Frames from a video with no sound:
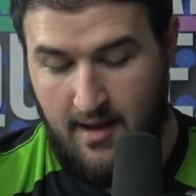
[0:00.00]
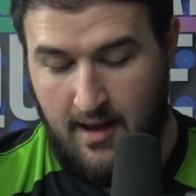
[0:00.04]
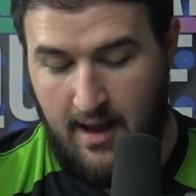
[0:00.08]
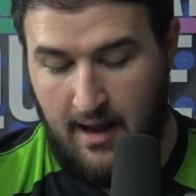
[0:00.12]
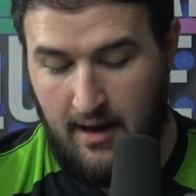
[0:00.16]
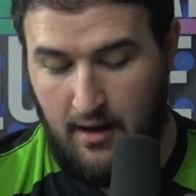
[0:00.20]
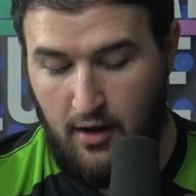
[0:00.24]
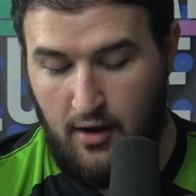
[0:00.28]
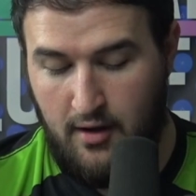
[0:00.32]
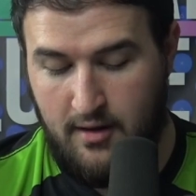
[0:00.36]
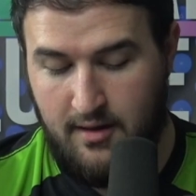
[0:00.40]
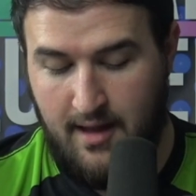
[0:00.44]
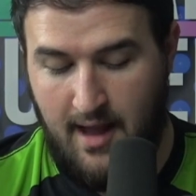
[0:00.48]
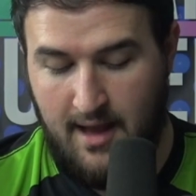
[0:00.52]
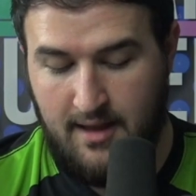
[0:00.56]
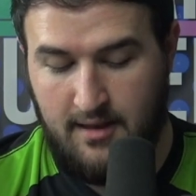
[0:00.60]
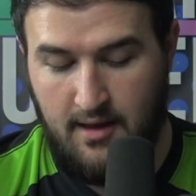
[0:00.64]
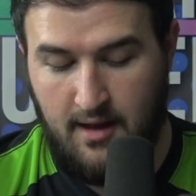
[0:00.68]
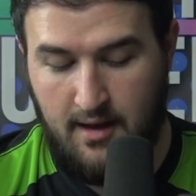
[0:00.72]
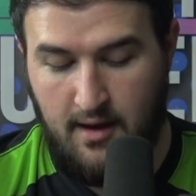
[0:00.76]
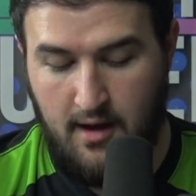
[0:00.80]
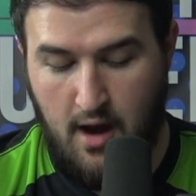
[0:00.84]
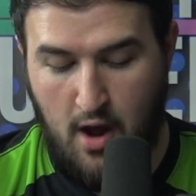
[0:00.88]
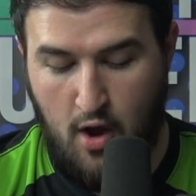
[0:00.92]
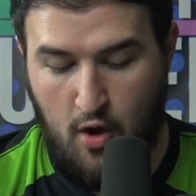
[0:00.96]
It looks like
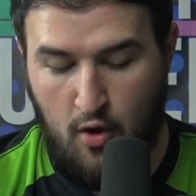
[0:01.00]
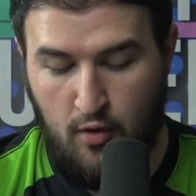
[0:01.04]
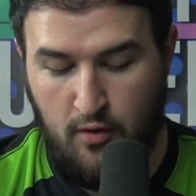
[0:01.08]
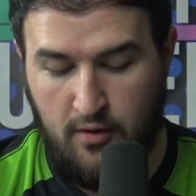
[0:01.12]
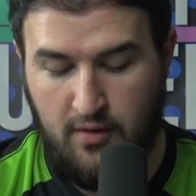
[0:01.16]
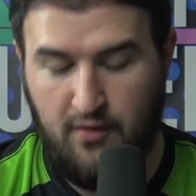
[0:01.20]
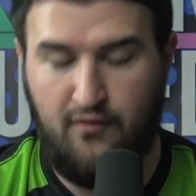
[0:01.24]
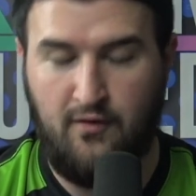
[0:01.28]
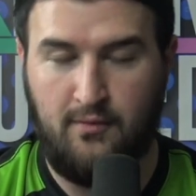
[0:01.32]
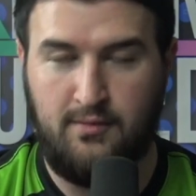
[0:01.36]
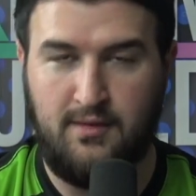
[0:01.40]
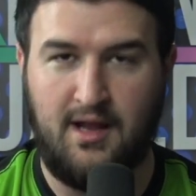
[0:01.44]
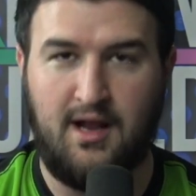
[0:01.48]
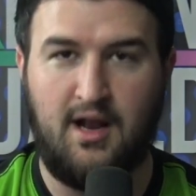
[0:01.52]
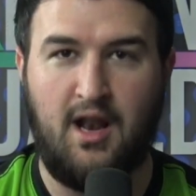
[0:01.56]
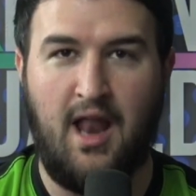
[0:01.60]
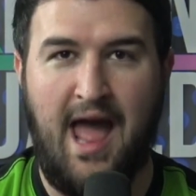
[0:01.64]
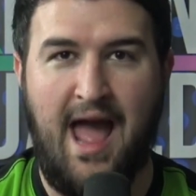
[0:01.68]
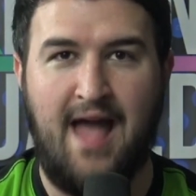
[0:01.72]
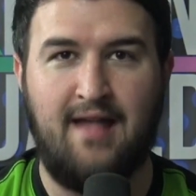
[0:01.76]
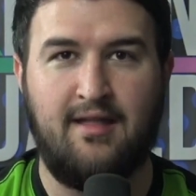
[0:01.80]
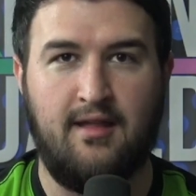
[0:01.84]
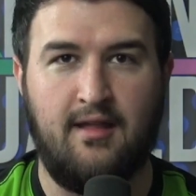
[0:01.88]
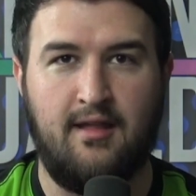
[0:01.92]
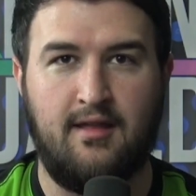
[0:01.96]
the nose from the
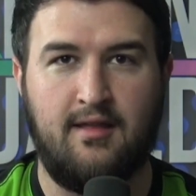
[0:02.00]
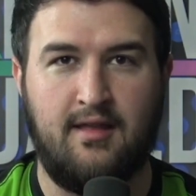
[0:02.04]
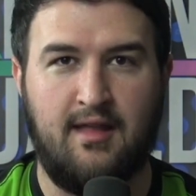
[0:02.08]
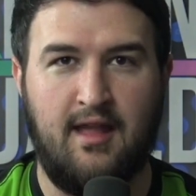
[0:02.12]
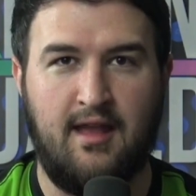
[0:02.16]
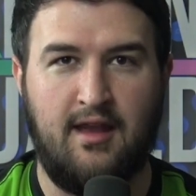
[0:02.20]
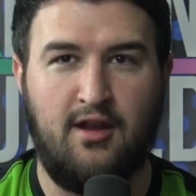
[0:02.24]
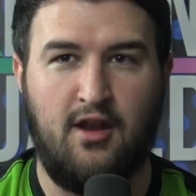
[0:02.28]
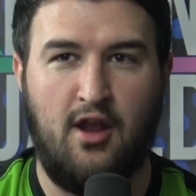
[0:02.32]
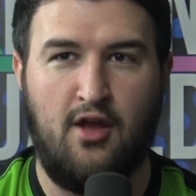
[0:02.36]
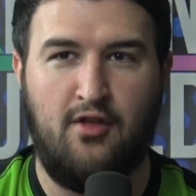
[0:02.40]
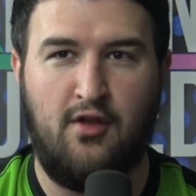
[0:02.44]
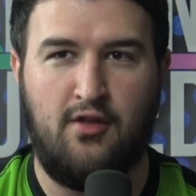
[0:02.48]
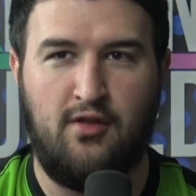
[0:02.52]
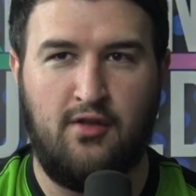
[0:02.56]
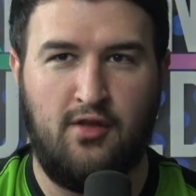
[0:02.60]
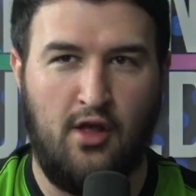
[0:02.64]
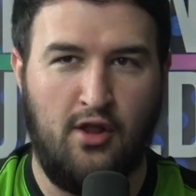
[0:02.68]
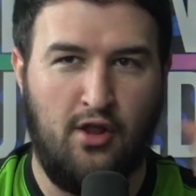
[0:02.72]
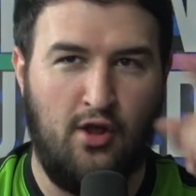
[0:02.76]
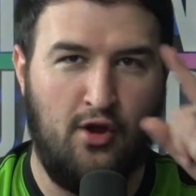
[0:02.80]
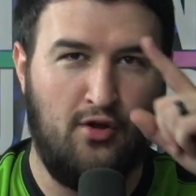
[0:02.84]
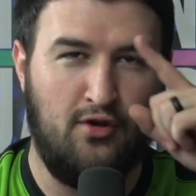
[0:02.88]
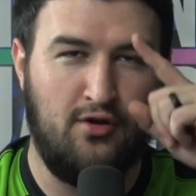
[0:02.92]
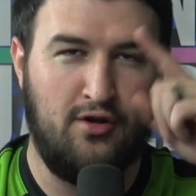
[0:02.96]
glasses, the
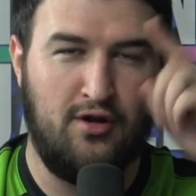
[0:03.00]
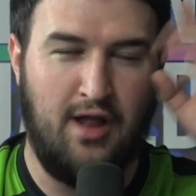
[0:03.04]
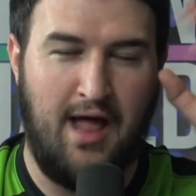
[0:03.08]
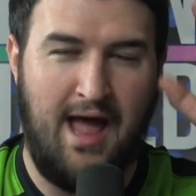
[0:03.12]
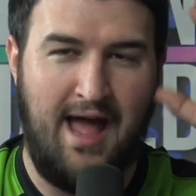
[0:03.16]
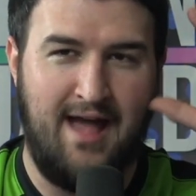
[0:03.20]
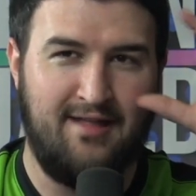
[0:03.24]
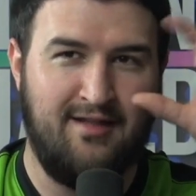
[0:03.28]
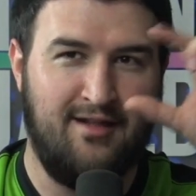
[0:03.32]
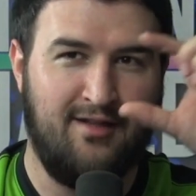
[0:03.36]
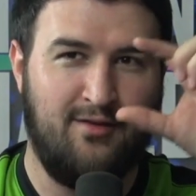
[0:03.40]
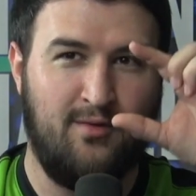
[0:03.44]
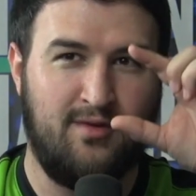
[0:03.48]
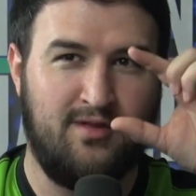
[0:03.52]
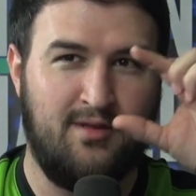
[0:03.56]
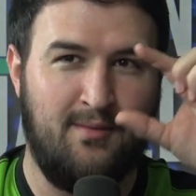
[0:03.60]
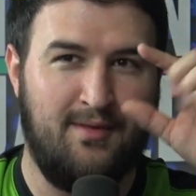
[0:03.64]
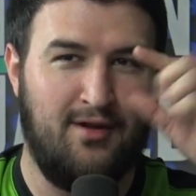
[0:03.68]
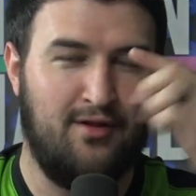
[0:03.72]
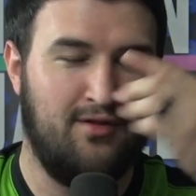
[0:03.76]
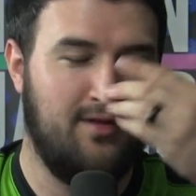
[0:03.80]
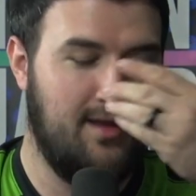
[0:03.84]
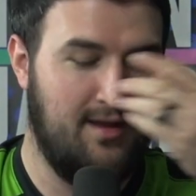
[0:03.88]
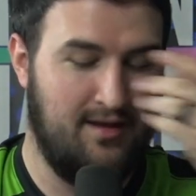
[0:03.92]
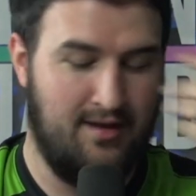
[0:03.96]
little glasses with the
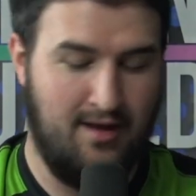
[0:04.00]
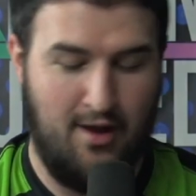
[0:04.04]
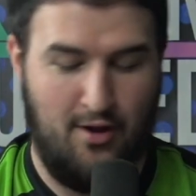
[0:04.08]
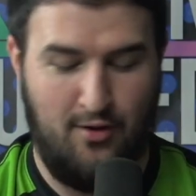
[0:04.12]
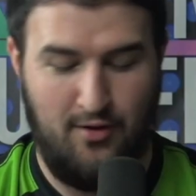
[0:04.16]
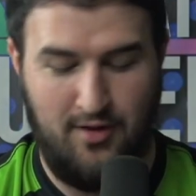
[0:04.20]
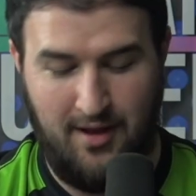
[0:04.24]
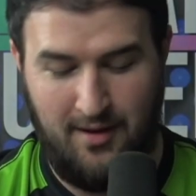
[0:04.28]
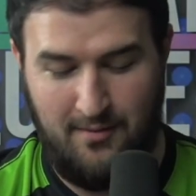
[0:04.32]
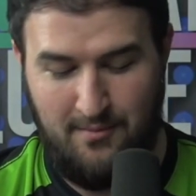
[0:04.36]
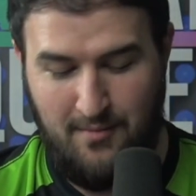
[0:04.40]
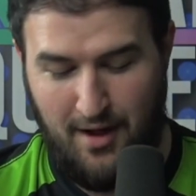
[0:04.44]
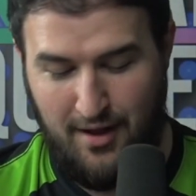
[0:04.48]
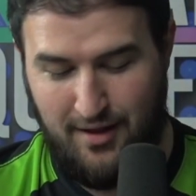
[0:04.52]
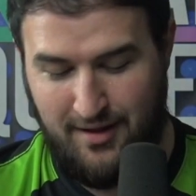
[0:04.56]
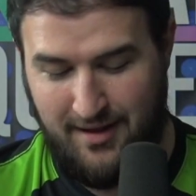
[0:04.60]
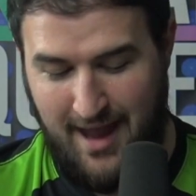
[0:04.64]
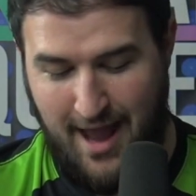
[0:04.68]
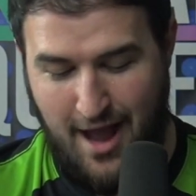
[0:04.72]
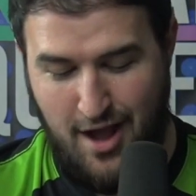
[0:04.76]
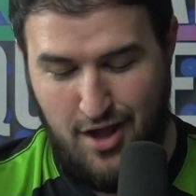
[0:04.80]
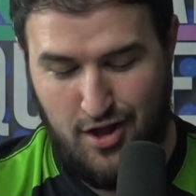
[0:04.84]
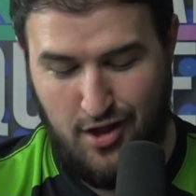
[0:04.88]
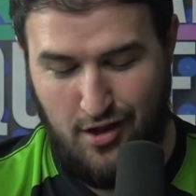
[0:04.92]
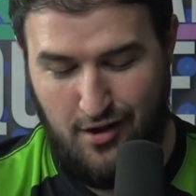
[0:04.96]
built-in nose and
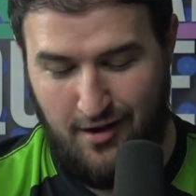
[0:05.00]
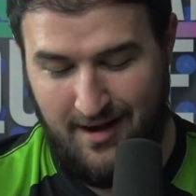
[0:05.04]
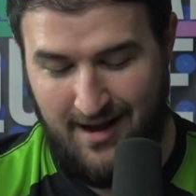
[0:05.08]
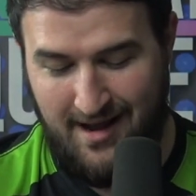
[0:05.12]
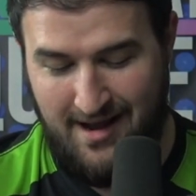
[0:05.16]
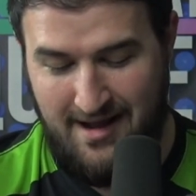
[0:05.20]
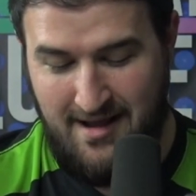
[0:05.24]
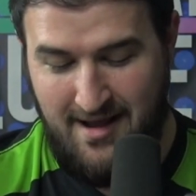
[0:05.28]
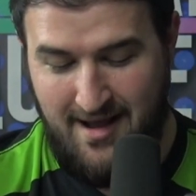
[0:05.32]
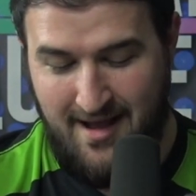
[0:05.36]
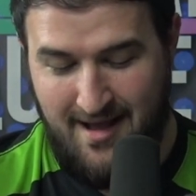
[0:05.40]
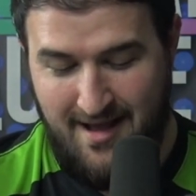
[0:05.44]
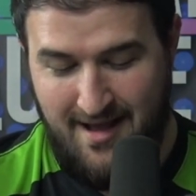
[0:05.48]
mustache on it.